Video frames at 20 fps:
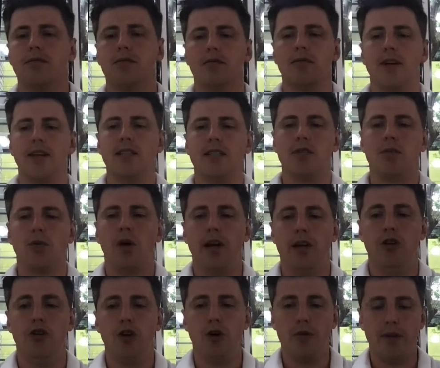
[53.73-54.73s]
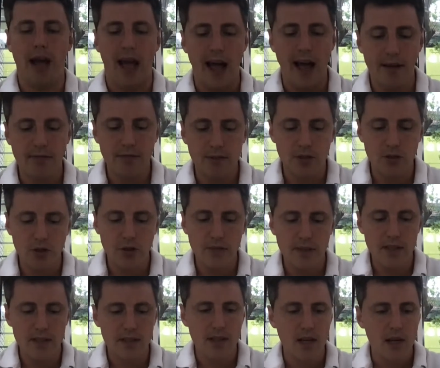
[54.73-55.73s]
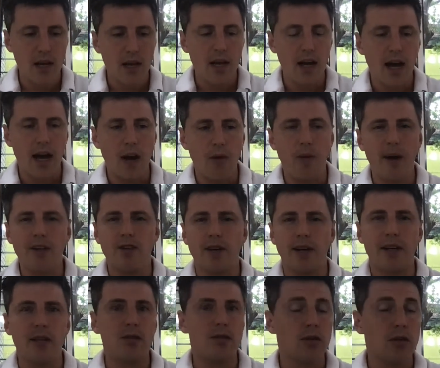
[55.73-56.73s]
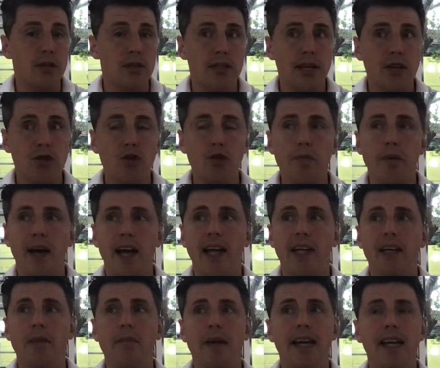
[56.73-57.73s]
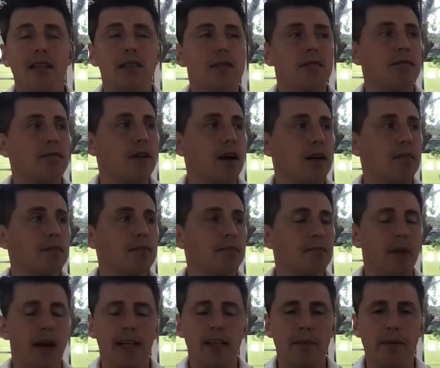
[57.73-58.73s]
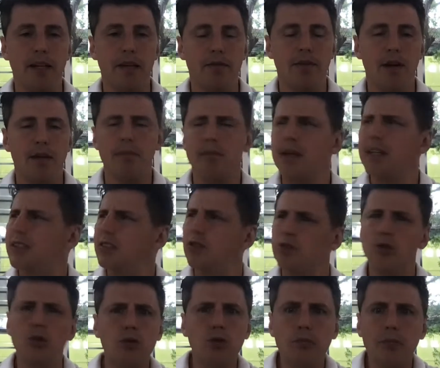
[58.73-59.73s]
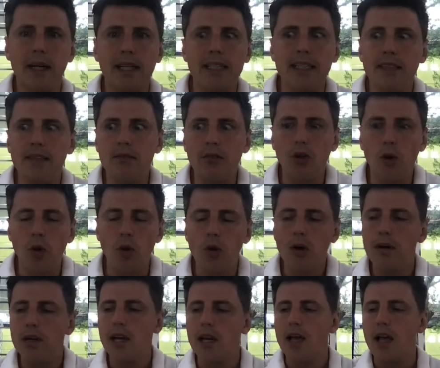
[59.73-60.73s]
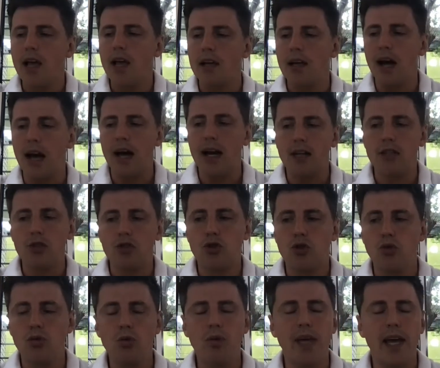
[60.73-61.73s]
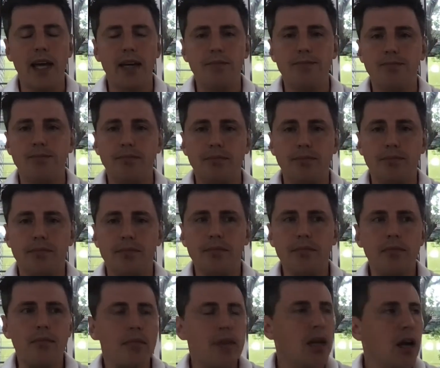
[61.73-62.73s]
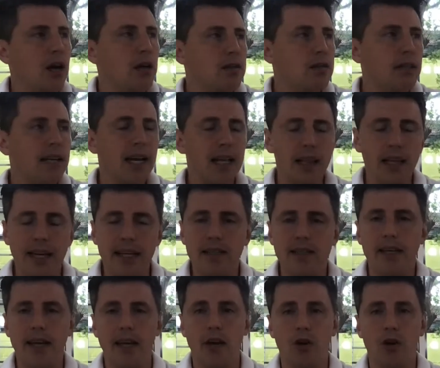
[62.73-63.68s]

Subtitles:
reasons why you don't have to do this. Weight training is not essential by any means of thumb, by any rule, by any law, to get lean, to get